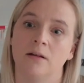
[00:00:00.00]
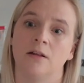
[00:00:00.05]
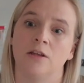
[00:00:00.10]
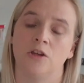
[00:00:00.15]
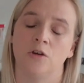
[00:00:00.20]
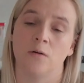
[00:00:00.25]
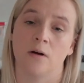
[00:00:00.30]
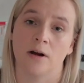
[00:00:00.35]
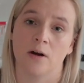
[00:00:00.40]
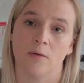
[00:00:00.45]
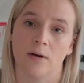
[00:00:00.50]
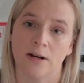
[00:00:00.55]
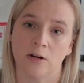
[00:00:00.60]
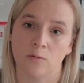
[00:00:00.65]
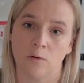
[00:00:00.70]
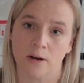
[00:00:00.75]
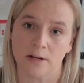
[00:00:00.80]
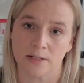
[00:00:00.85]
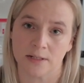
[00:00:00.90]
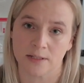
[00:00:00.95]
you are going to
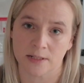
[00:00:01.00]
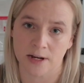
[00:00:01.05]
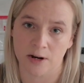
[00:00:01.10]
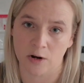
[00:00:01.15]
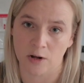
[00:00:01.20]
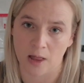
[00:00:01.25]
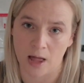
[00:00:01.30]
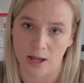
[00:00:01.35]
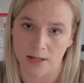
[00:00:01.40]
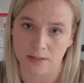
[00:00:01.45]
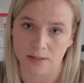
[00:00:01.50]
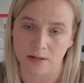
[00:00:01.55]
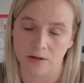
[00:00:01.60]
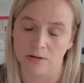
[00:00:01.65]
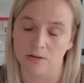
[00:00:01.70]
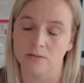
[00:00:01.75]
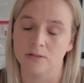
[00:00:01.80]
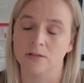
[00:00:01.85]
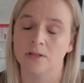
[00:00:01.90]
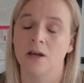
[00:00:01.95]
want to sterilize
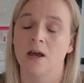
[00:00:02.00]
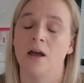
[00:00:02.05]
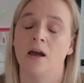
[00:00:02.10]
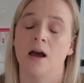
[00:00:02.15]
those.